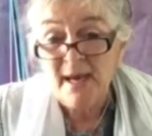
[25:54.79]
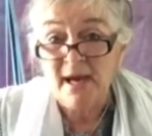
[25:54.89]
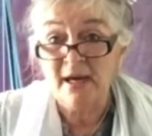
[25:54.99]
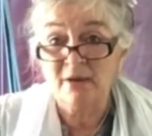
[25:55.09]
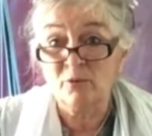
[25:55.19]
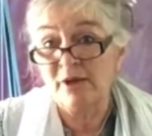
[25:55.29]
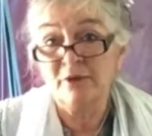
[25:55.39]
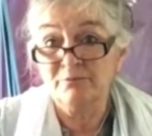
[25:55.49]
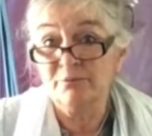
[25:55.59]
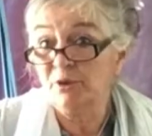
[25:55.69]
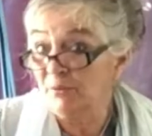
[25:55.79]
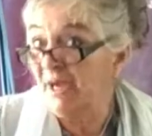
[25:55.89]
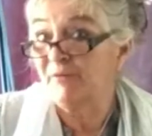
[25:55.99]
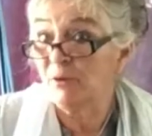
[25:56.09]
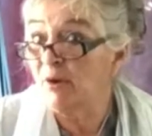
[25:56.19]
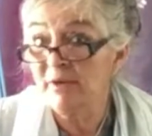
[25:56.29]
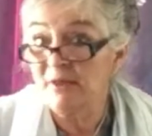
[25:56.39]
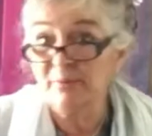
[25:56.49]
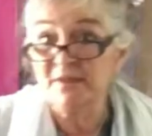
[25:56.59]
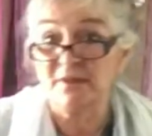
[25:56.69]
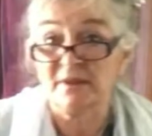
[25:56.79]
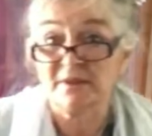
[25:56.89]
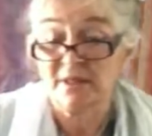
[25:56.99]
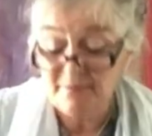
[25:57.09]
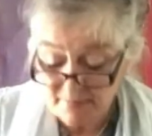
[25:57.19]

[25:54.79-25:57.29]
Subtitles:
where you have your own little business.